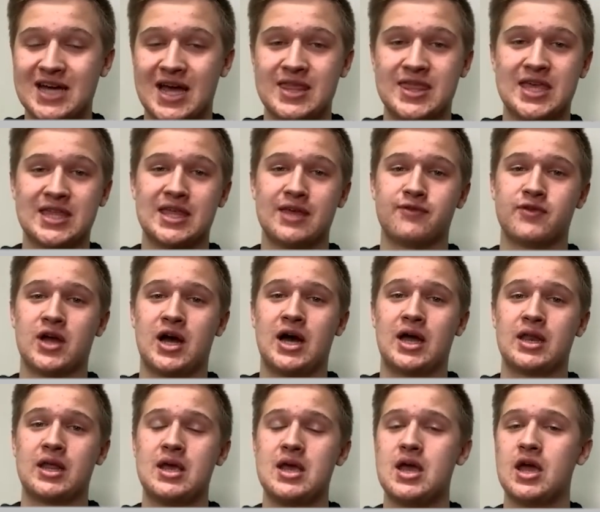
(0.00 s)
I think they've got
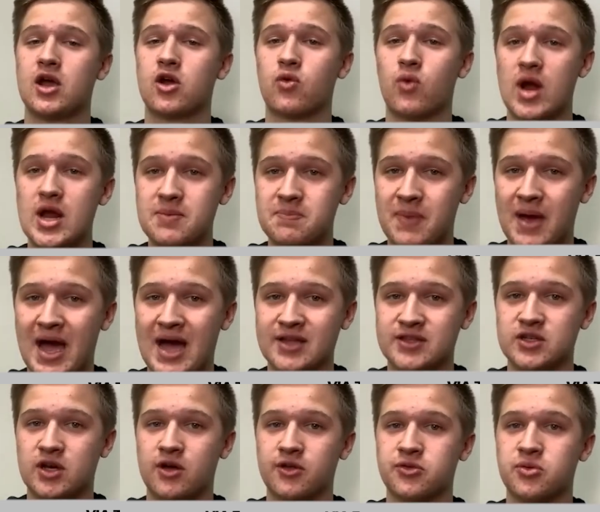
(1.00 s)
great
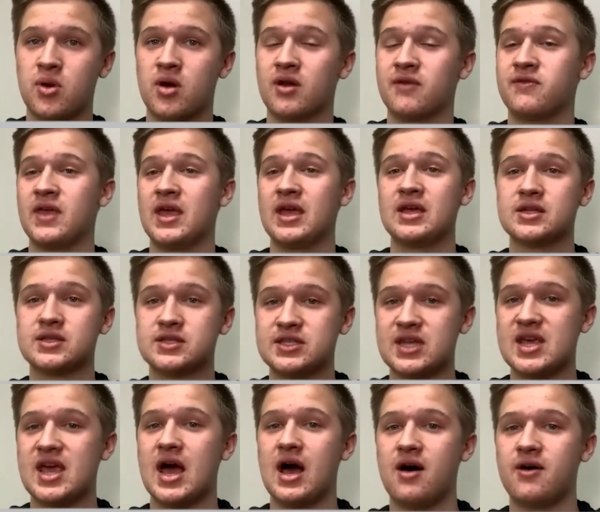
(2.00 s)
bats all throughout. If they can
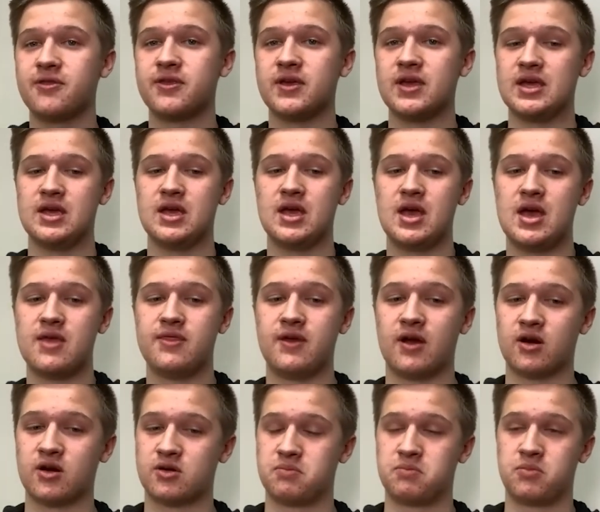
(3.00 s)
stay healthy,
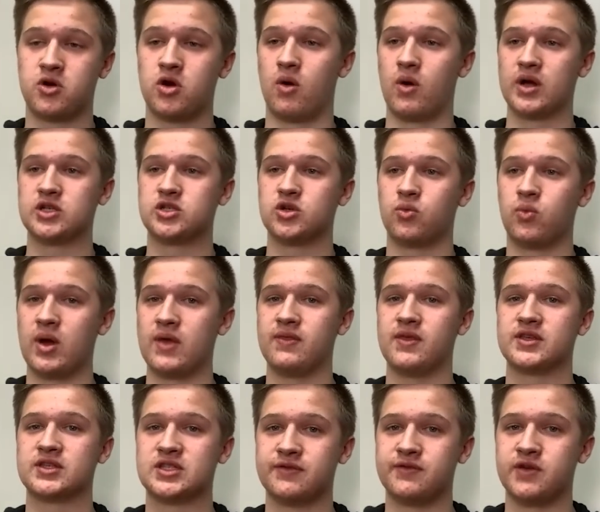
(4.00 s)
they're going to win
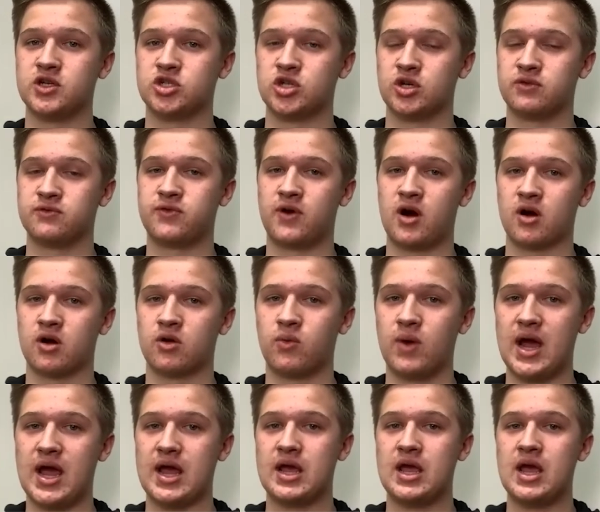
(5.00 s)
this division far and
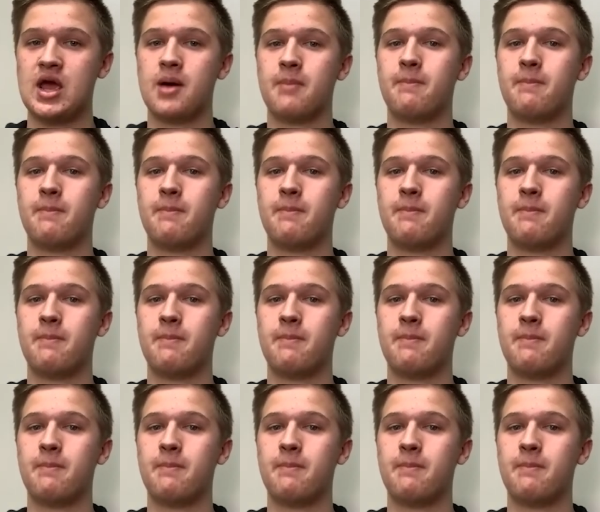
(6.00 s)
away.